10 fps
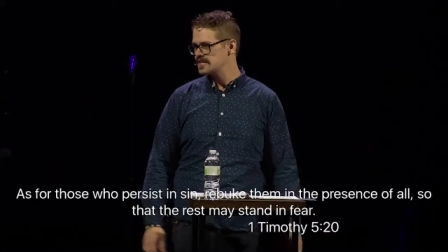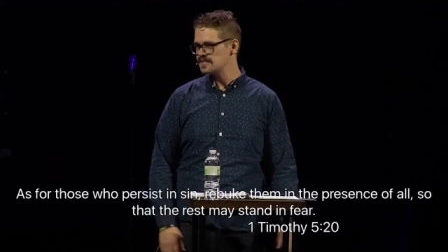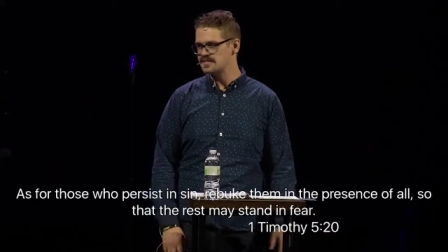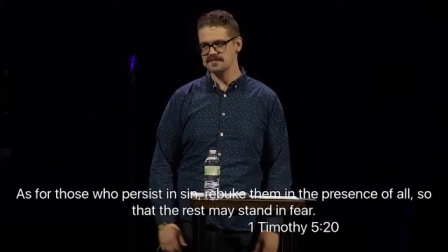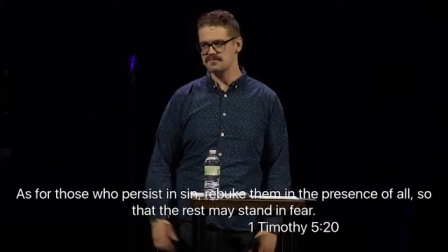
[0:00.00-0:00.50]

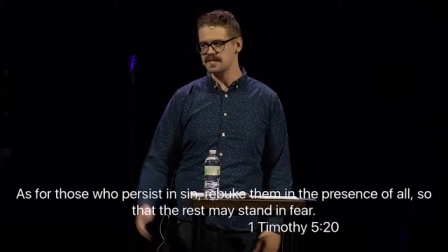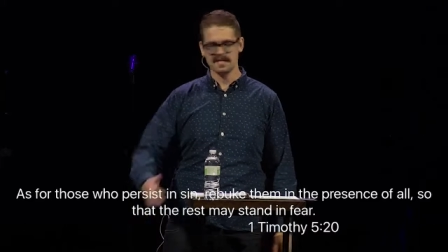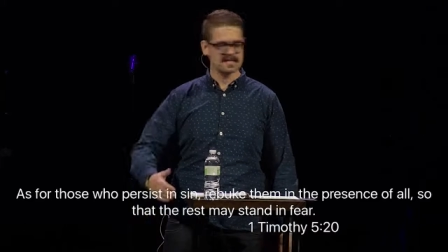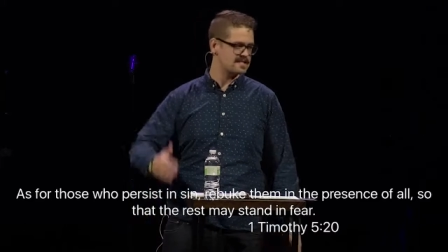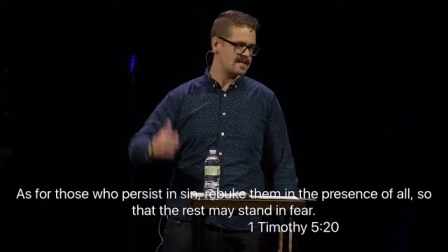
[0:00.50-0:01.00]
It doesn't
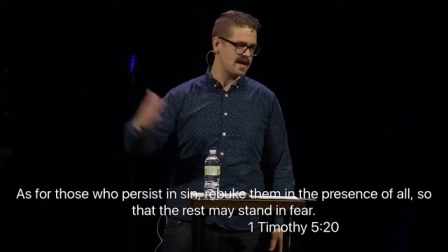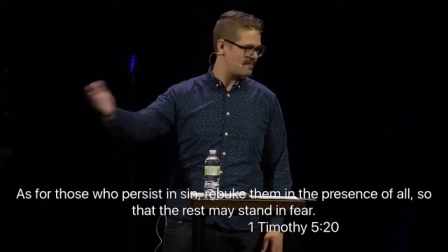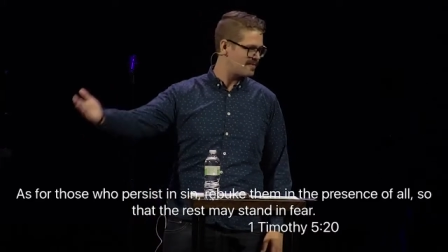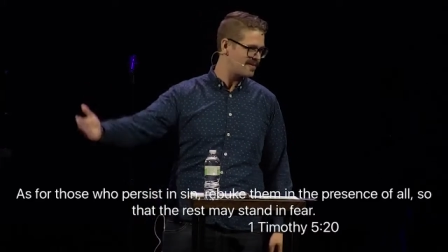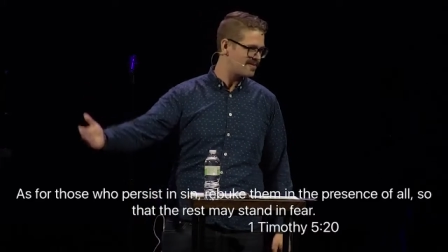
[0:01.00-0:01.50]
mean
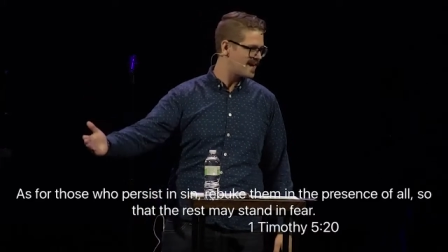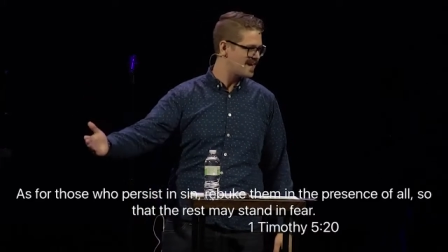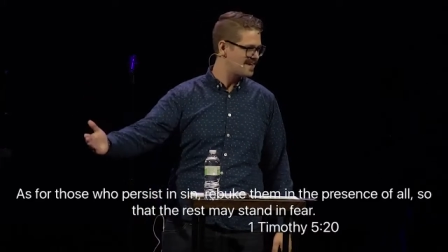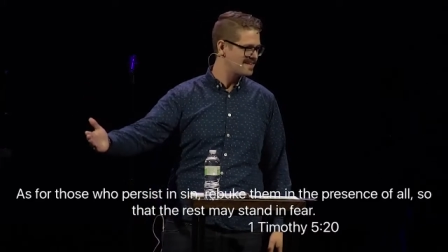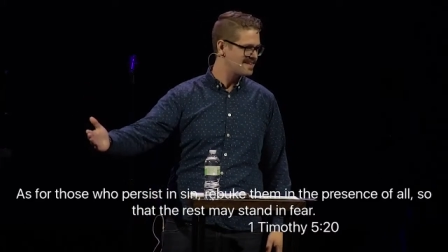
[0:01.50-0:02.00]
condemn,
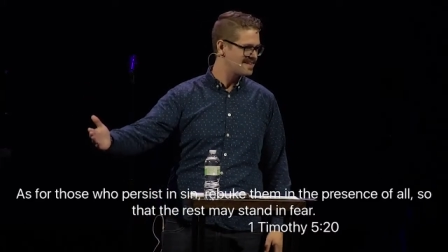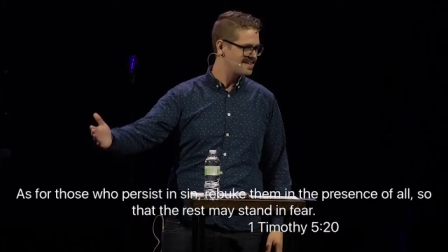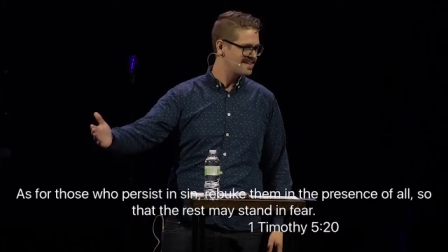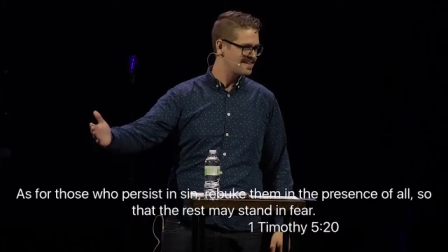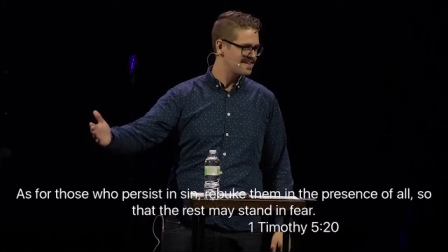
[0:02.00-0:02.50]
okay?
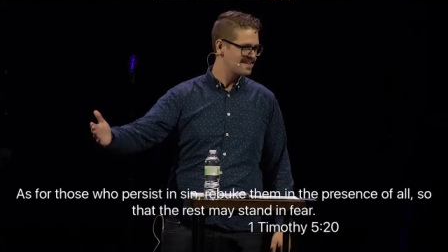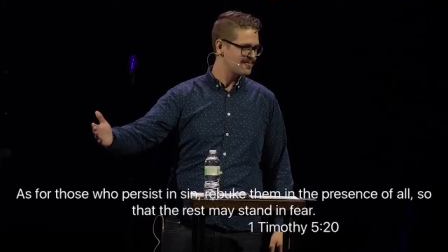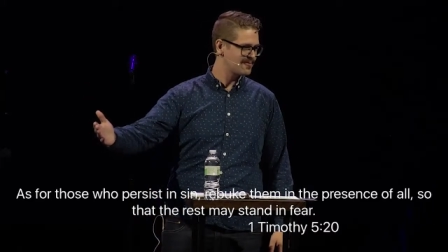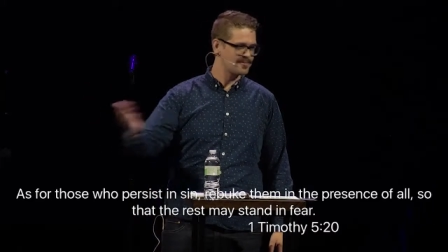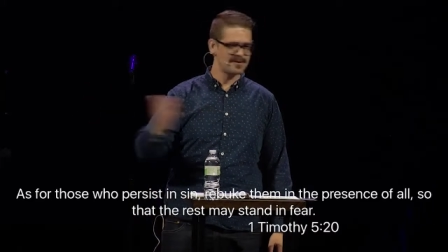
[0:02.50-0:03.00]

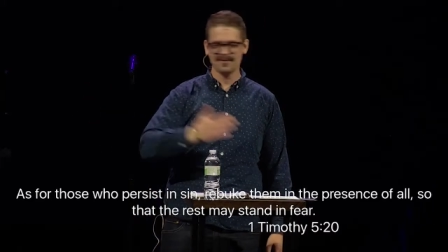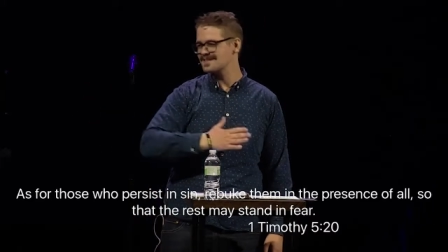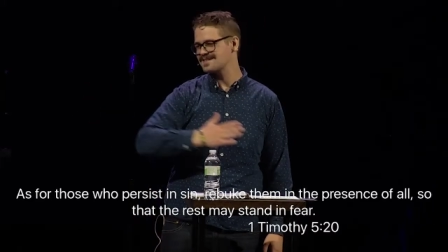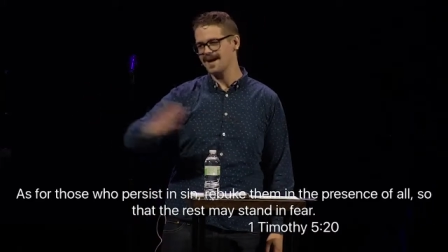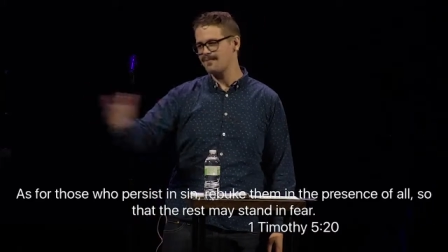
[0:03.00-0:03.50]
Rebuke
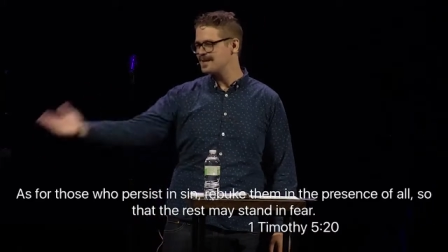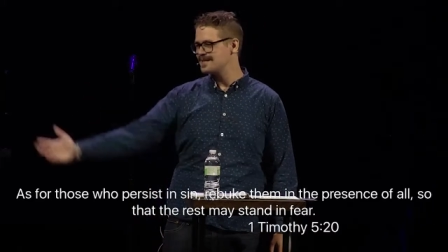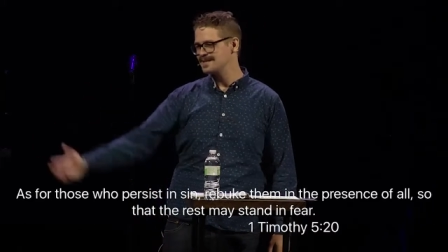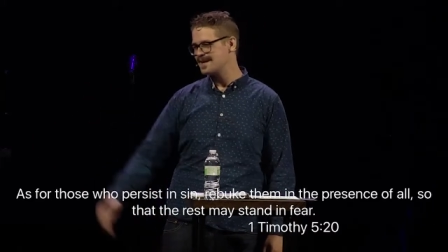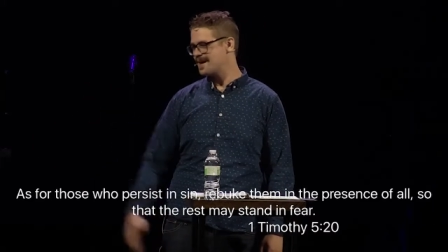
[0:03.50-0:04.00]
does not mean
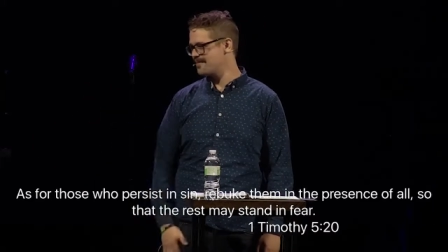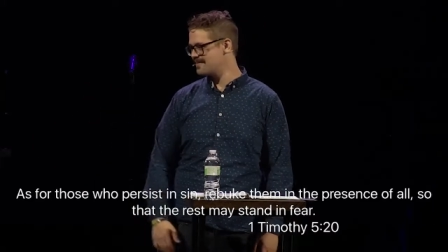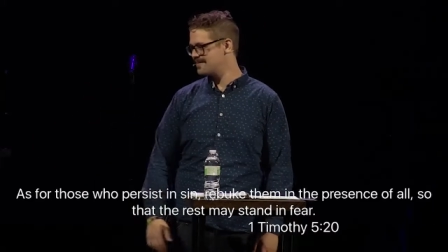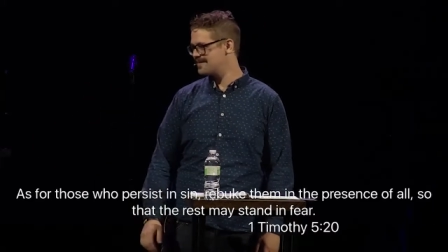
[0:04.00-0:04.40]
condemn.